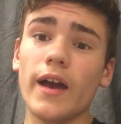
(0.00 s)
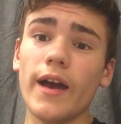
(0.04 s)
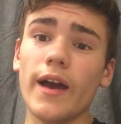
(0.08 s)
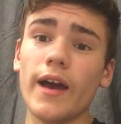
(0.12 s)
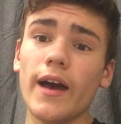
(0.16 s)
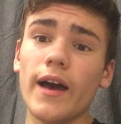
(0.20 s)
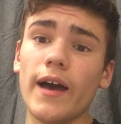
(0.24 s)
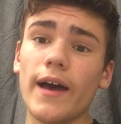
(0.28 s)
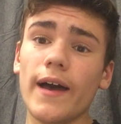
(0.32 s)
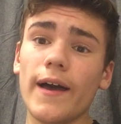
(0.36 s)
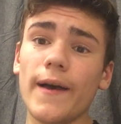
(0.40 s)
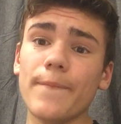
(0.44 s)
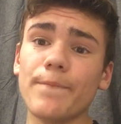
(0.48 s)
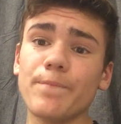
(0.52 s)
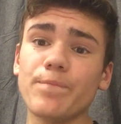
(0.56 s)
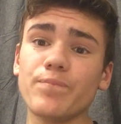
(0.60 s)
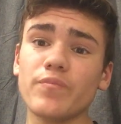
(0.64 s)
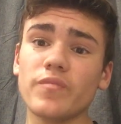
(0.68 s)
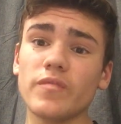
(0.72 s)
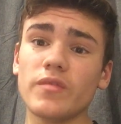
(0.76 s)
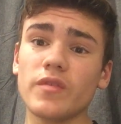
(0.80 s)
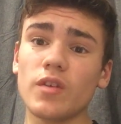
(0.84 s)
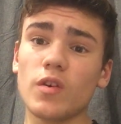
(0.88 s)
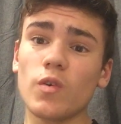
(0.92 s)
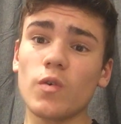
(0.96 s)

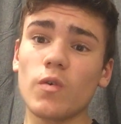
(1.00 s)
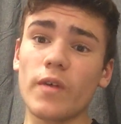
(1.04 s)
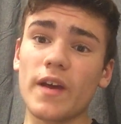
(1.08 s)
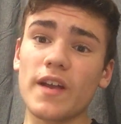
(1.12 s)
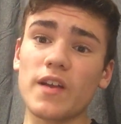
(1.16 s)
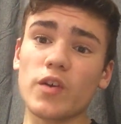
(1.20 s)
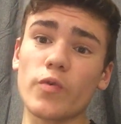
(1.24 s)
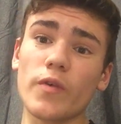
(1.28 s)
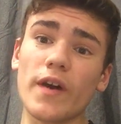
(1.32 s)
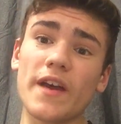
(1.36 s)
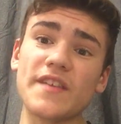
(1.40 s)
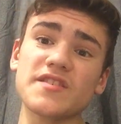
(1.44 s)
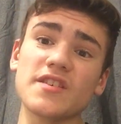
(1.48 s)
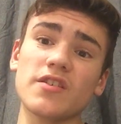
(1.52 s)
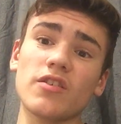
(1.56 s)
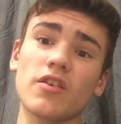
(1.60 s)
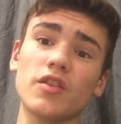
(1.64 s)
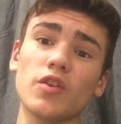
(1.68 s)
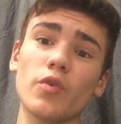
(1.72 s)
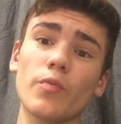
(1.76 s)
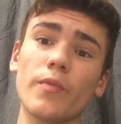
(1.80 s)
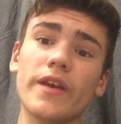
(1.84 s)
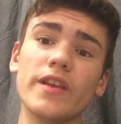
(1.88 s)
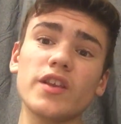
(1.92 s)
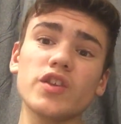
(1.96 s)
Queensland
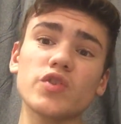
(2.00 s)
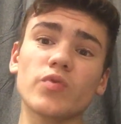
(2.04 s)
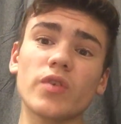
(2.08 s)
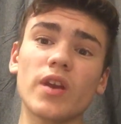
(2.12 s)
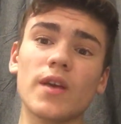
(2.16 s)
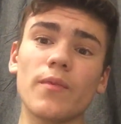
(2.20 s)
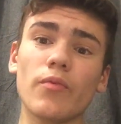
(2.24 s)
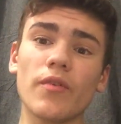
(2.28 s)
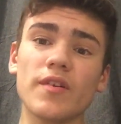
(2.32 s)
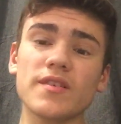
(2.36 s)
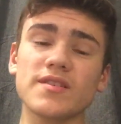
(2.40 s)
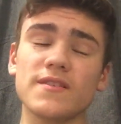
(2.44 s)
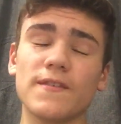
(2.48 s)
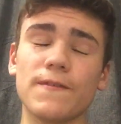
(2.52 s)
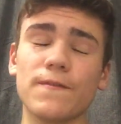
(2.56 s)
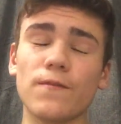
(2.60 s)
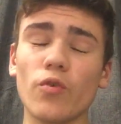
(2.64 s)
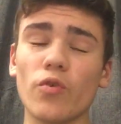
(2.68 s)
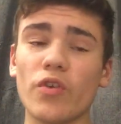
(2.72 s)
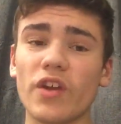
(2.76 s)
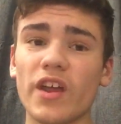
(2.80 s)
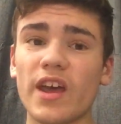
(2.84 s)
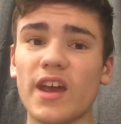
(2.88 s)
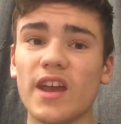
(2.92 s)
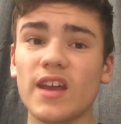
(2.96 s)
got the win,
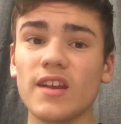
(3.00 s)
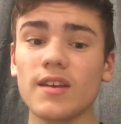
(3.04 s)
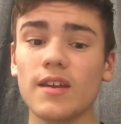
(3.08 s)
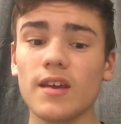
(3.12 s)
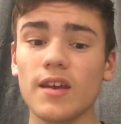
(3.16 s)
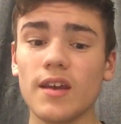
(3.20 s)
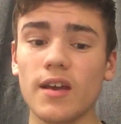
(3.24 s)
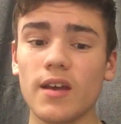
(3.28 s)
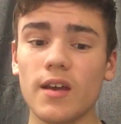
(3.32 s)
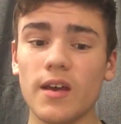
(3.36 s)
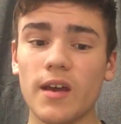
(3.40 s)
20-14,